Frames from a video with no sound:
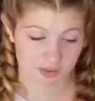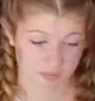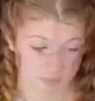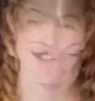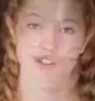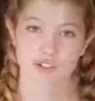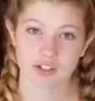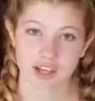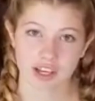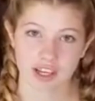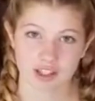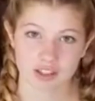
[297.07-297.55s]

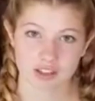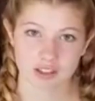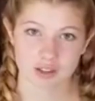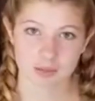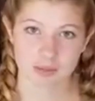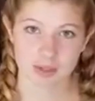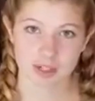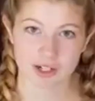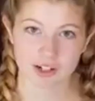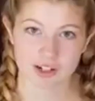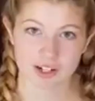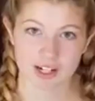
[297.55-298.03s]
So Kayla
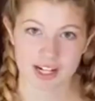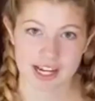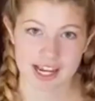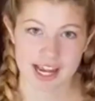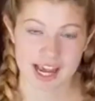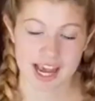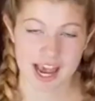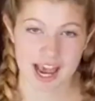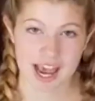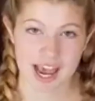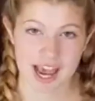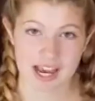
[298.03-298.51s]
Bear
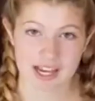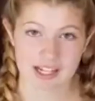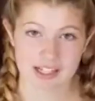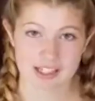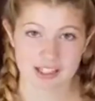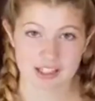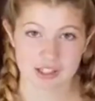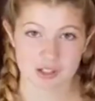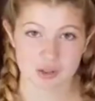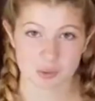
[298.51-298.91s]
asked